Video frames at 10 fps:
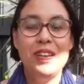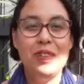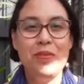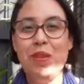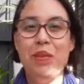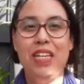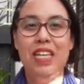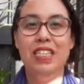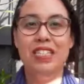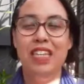we were
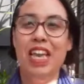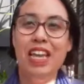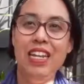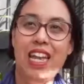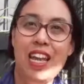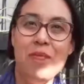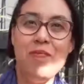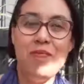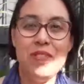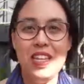kids again.
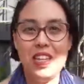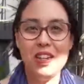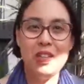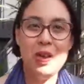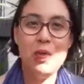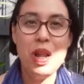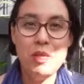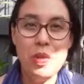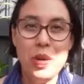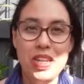At one
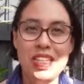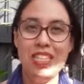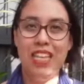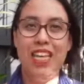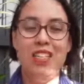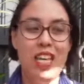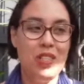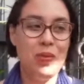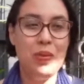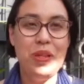point,
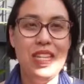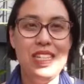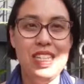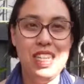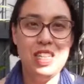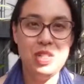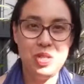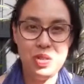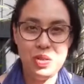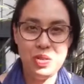as we were listening
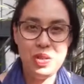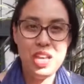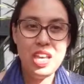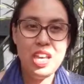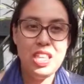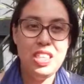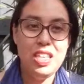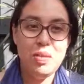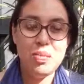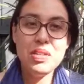to
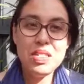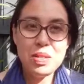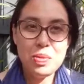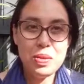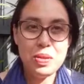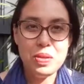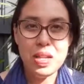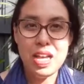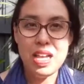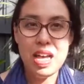the principal
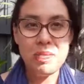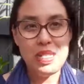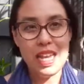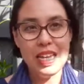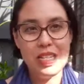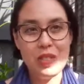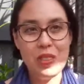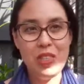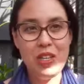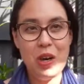update us
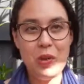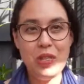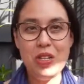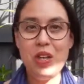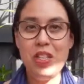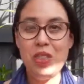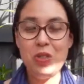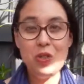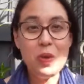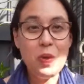on the goings on in the
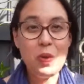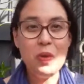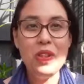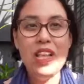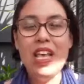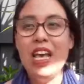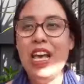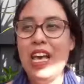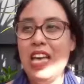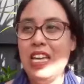school,
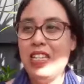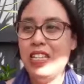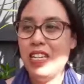and